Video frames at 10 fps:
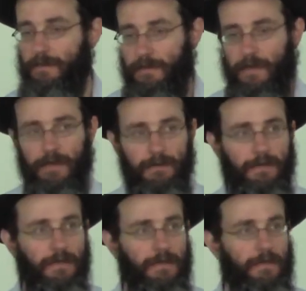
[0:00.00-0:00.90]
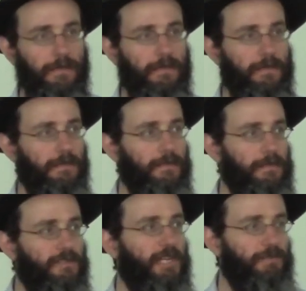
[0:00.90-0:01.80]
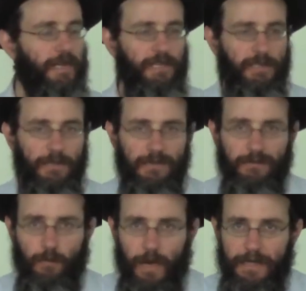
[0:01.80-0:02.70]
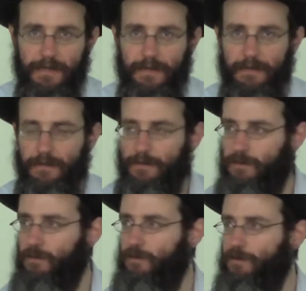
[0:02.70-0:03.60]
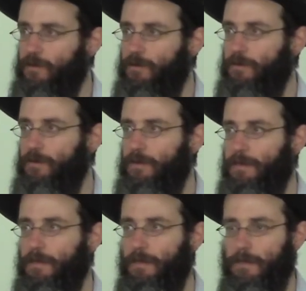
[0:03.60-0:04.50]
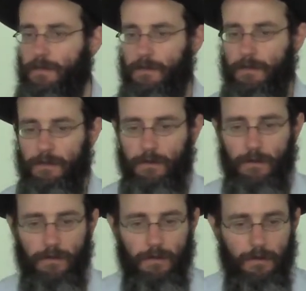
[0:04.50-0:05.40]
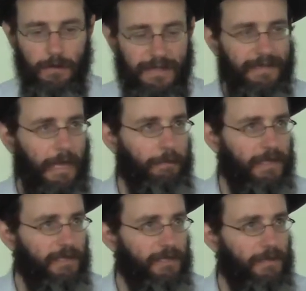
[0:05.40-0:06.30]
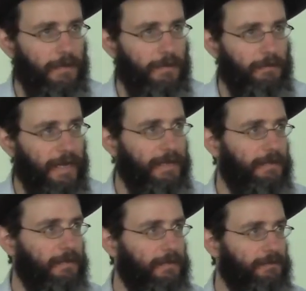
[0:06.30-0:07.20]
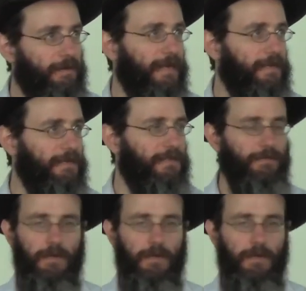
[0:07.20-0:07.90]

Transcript: are the generations of wise Jews who established the main writings of the